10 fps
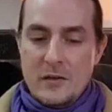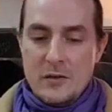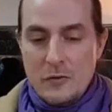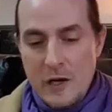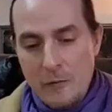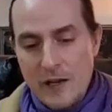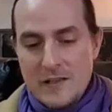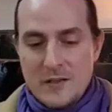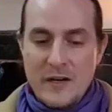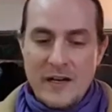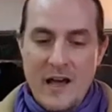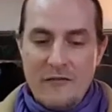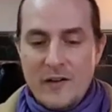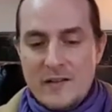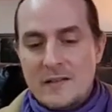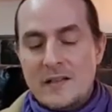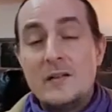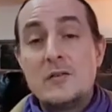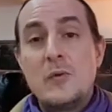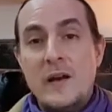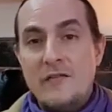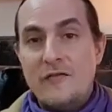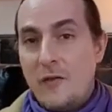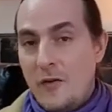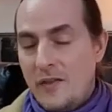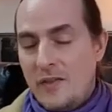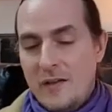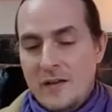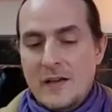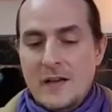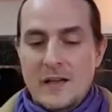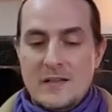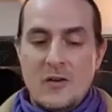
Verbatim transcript: three weeks, three and a half weeks, until the twenty-fourth. It's